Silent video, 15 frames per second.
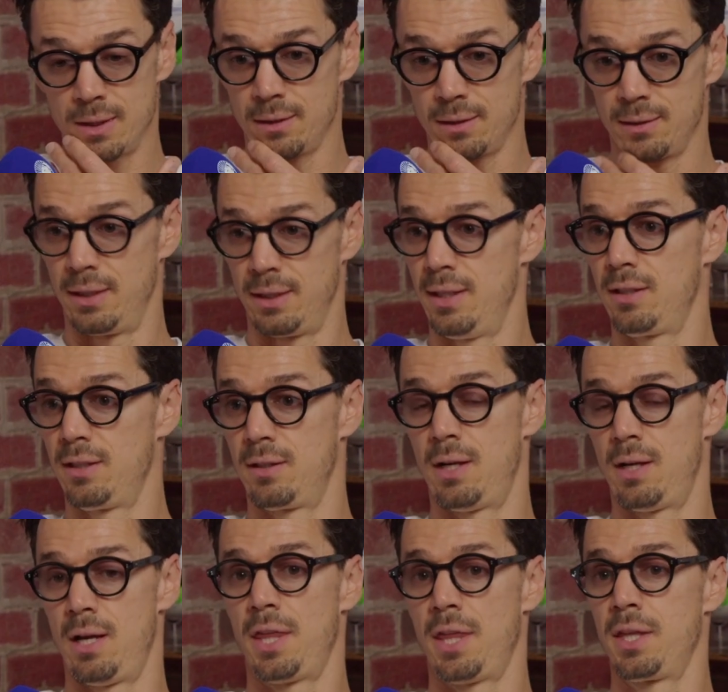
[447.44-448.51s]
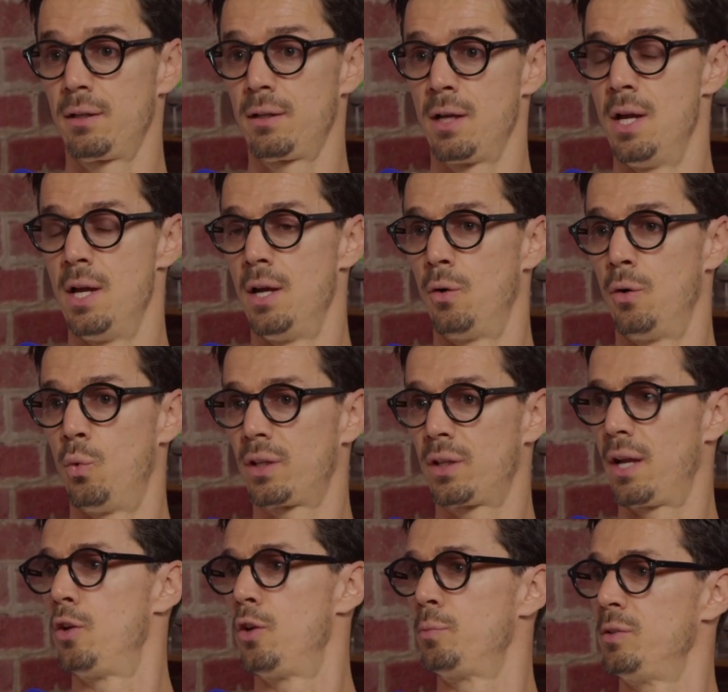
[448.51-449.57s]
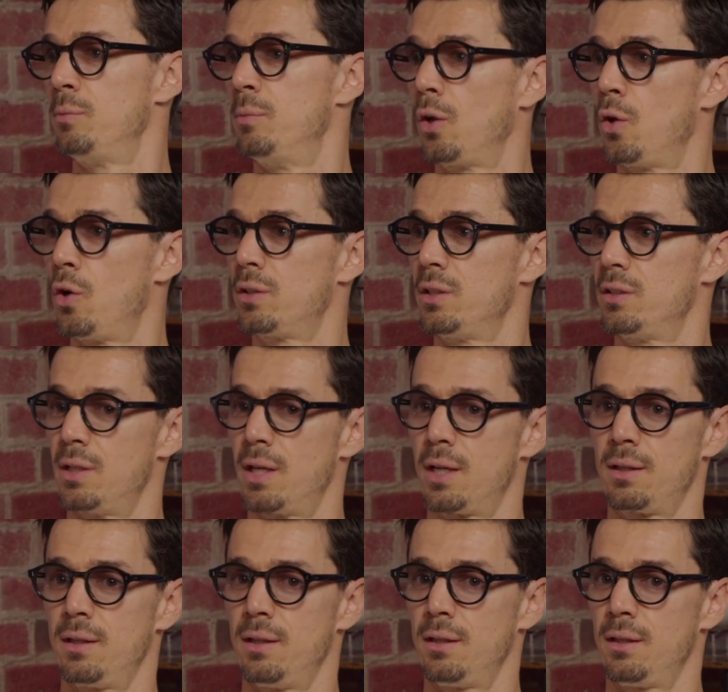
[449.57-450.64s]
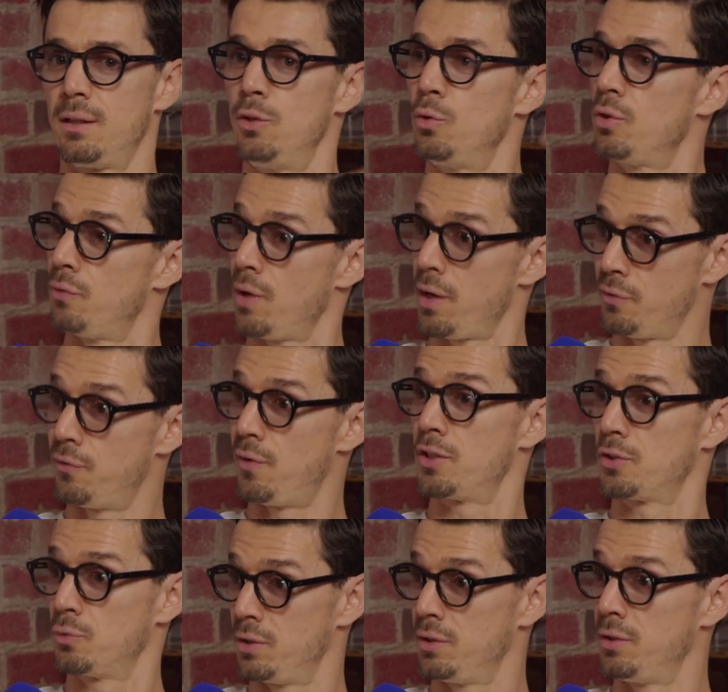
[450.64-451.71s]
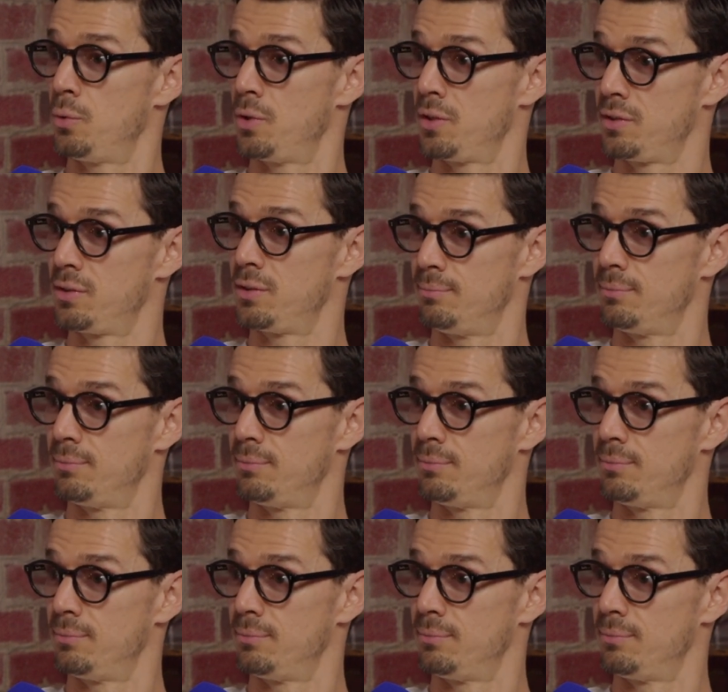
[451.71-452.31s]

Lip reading: And that, I think what helps him a lot is that he was very fast when he was